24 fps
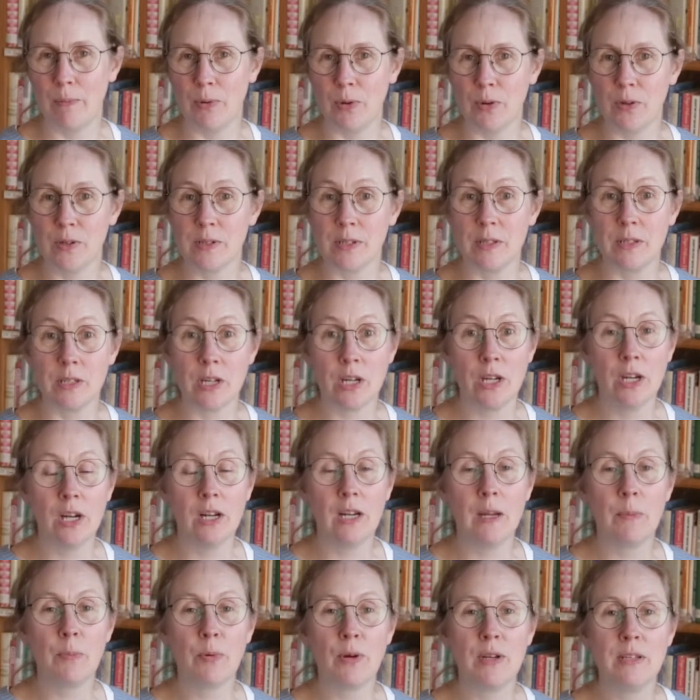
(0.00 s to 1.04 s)
books and
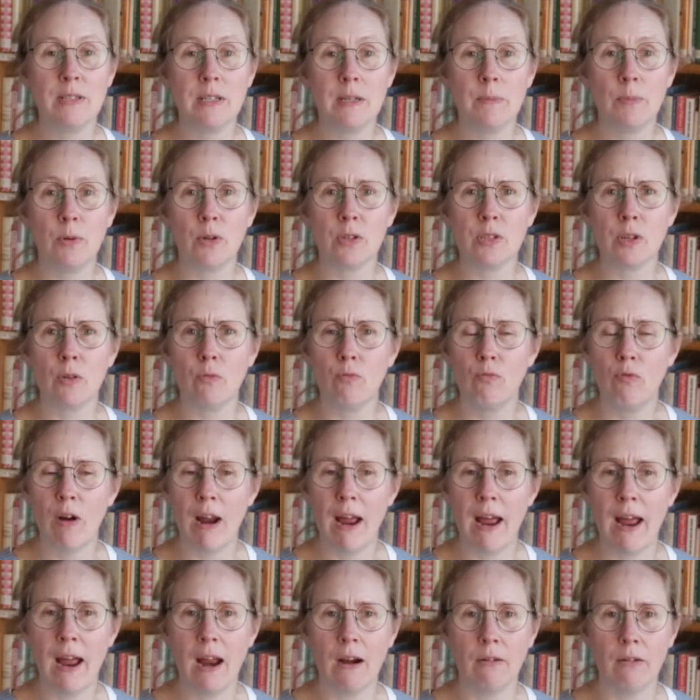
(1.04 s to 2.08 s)
early printed books are
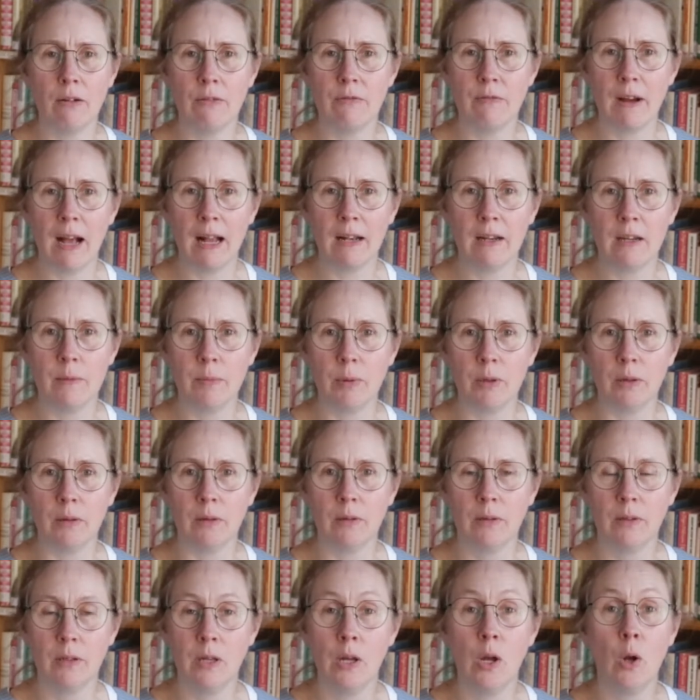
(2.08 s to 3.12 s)
rare and valuable.
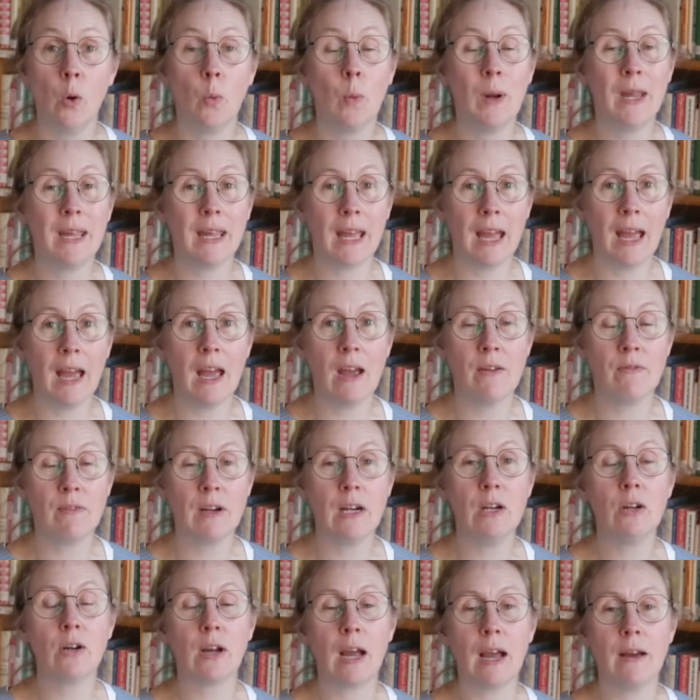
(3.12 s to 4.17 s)
We carefully
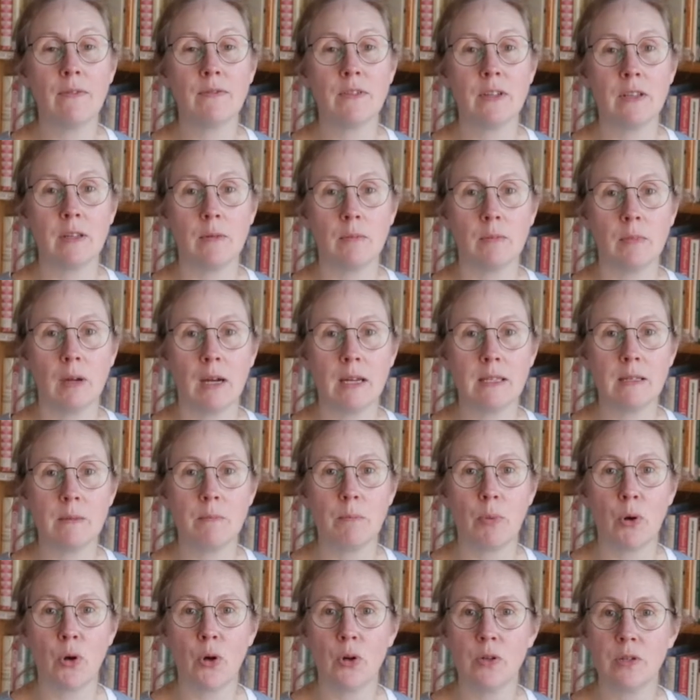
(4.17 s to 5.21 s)
look after them as
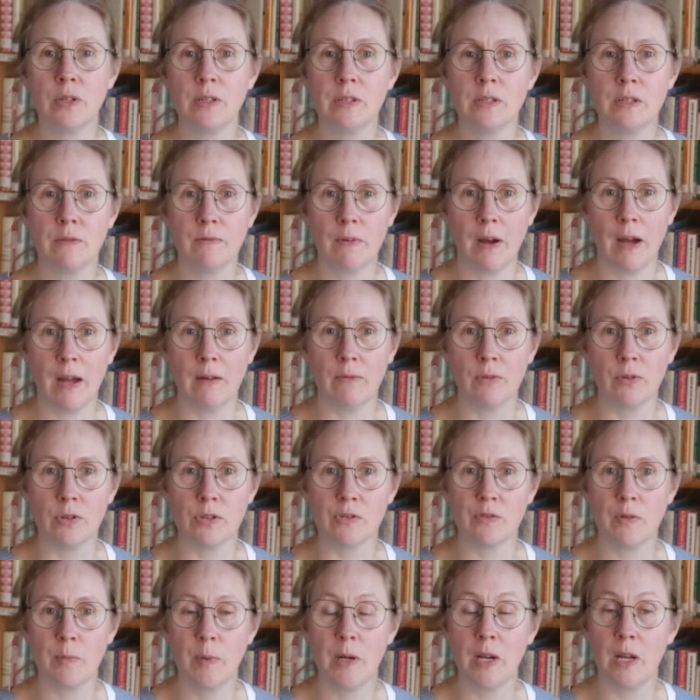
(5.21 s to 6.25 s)
important survivals
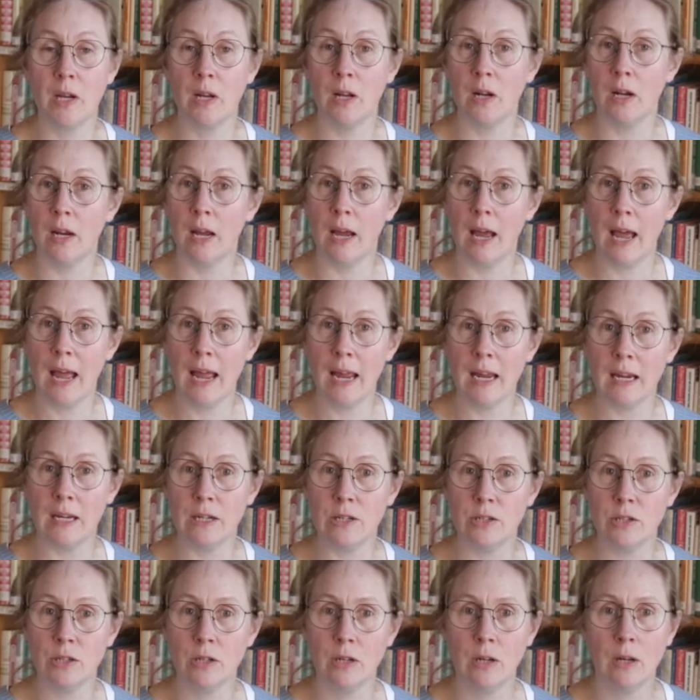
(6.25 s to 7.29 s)
from an earlier
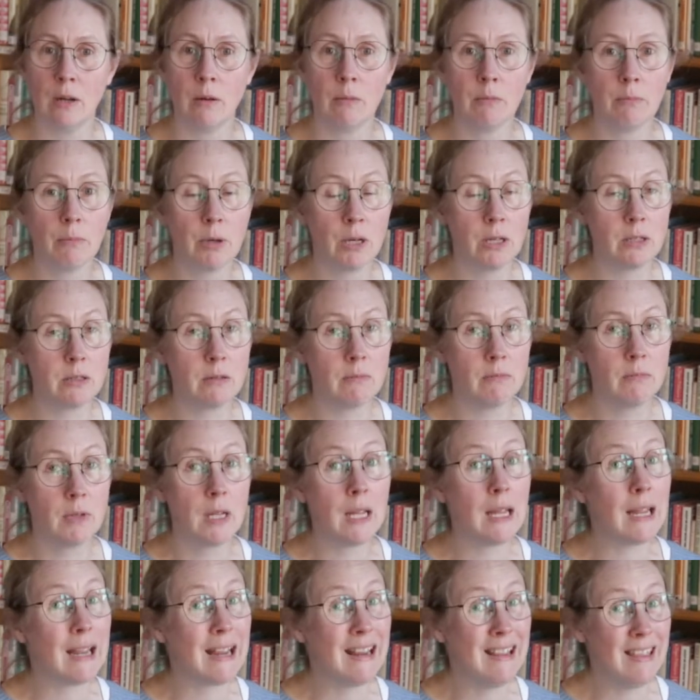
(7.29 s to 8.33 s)
age. But
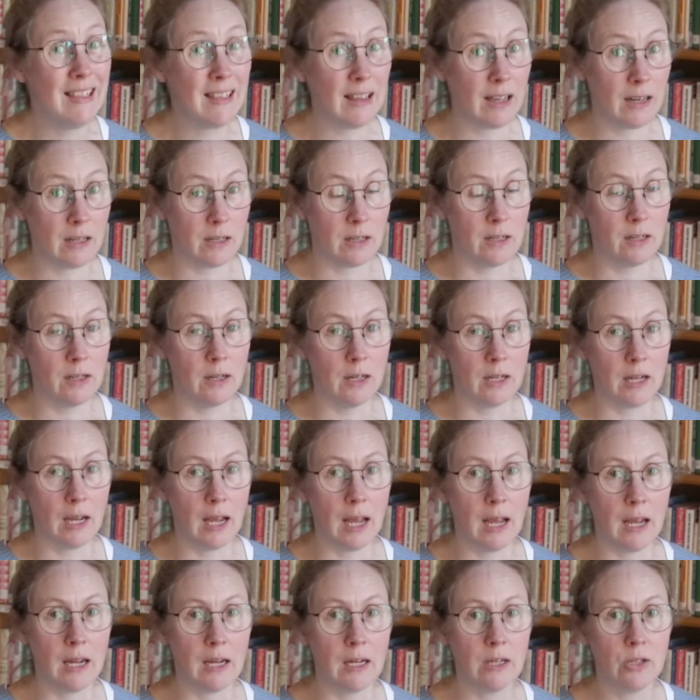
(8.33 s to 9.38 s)
in that earlier
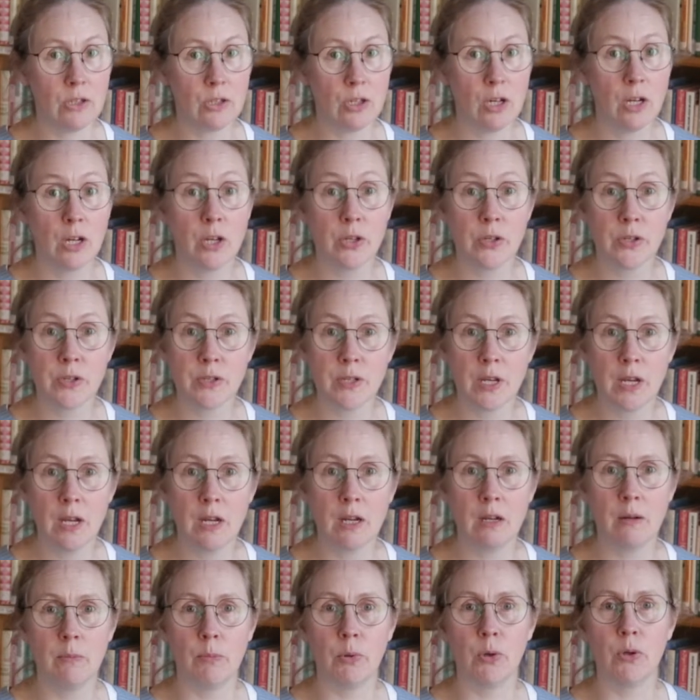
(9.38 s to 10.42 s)
age,
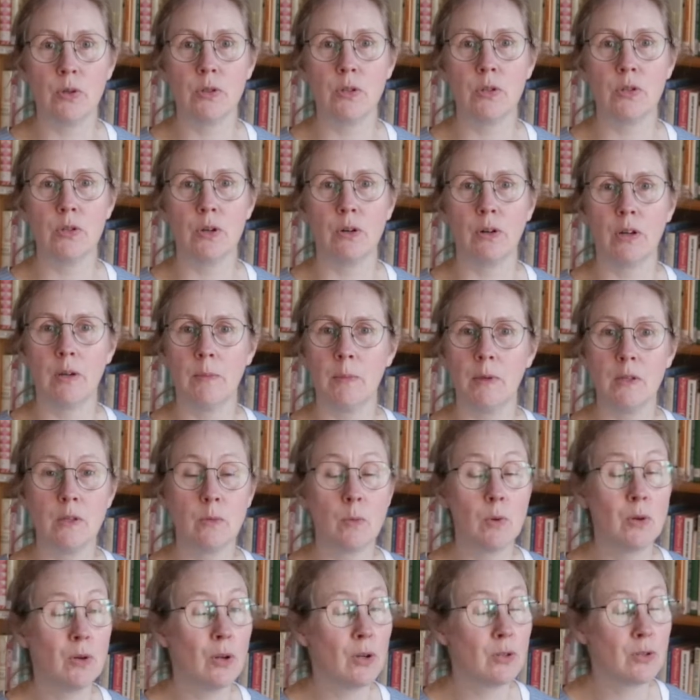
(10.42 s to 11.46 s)
certain books and documents
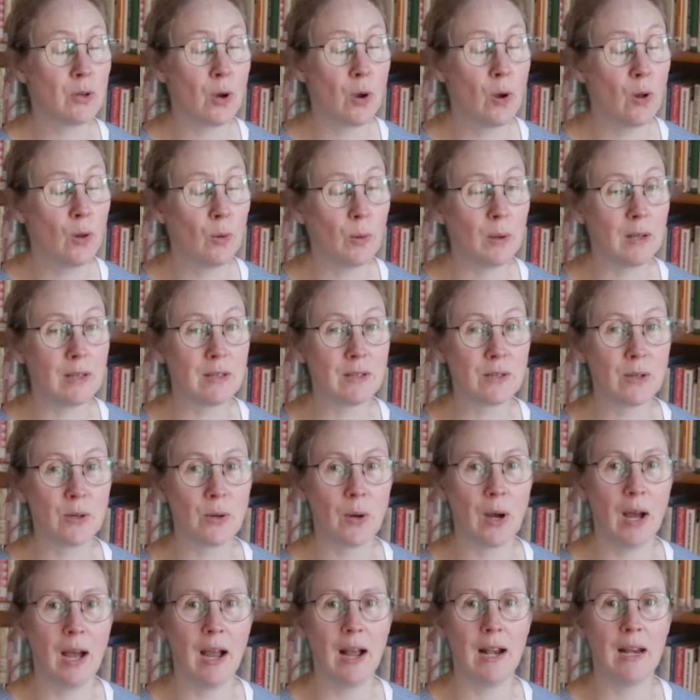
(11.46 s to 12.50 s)
were not always so
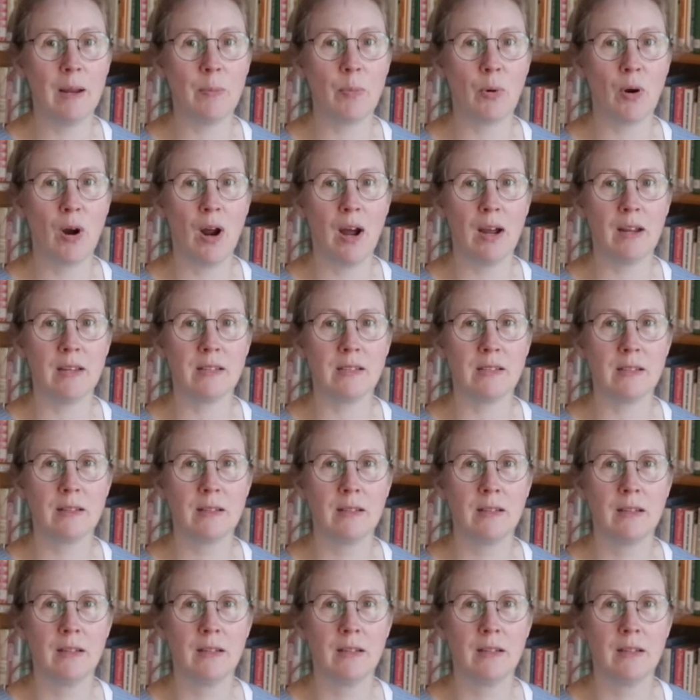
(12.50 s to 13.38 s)
highly prized.